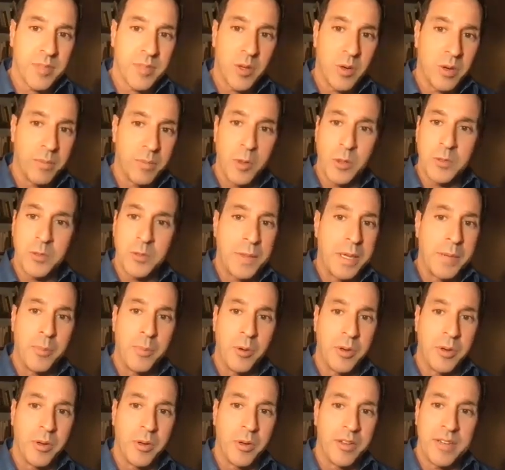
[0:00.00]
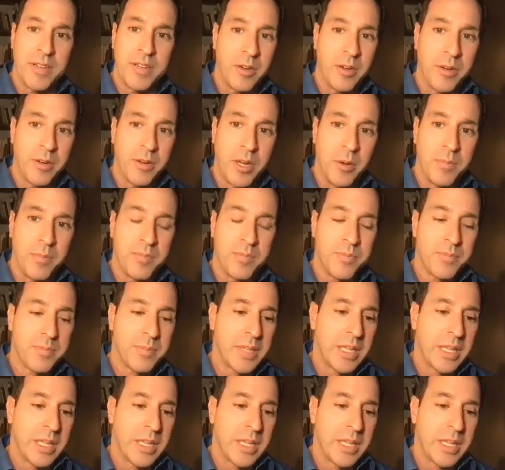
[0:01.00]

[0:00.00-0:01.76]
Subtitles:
or most people in Ontario.